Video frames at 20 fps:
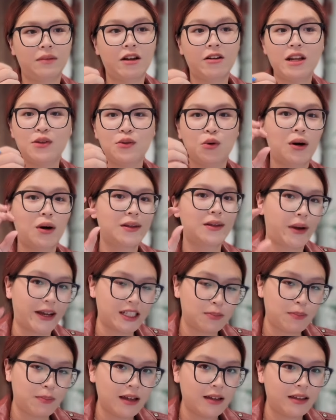already know what to
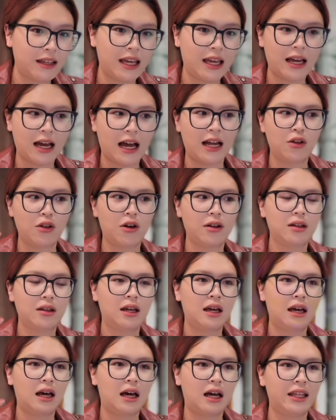expect. They are not,
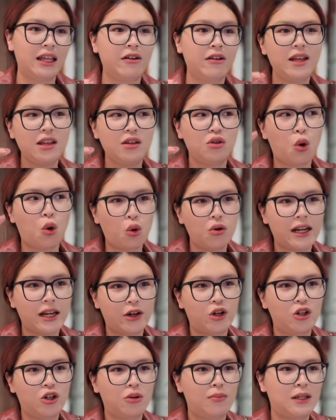they already know that they're
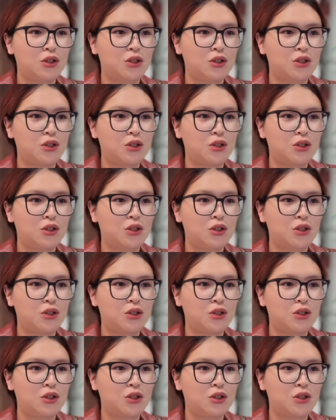going to